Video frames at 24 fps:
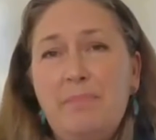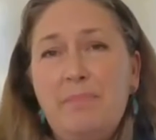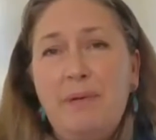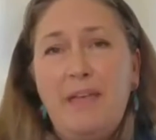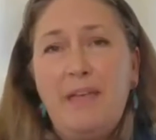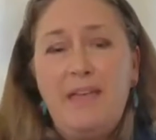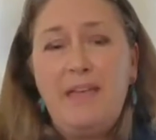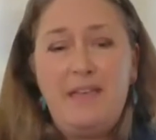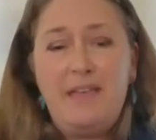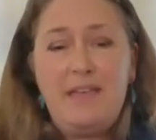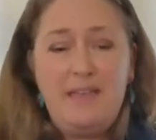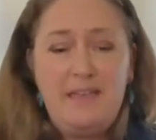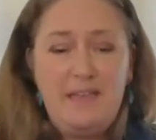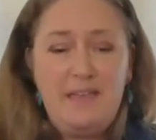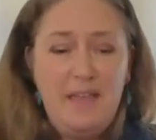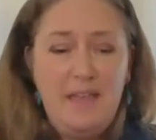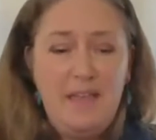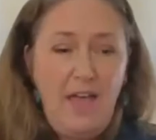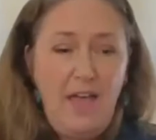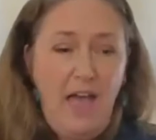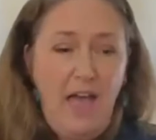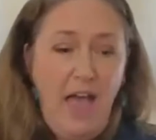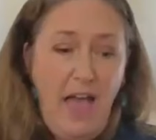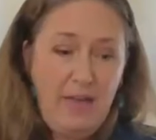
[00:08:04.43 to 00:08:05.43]
be
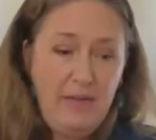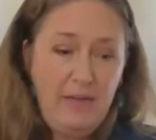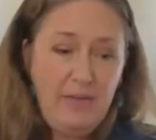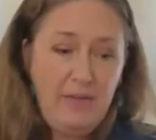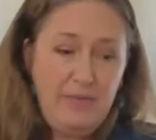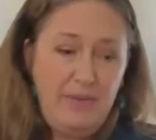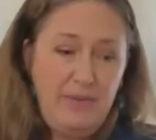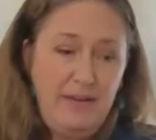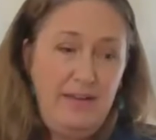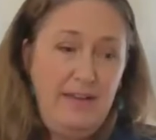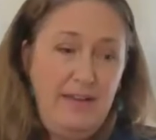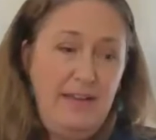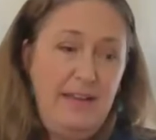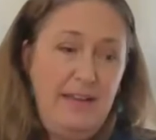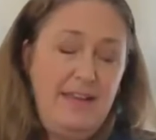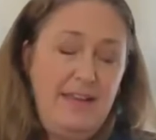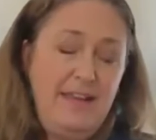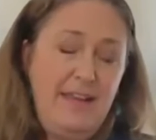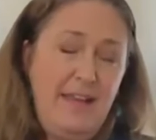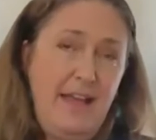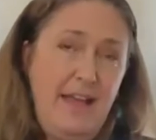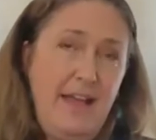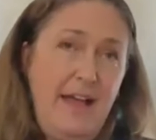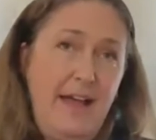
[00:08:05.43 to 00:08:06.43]
a
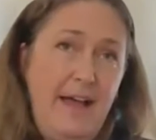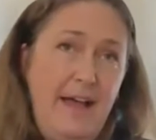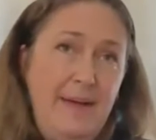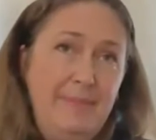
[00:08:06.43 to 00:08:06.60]
really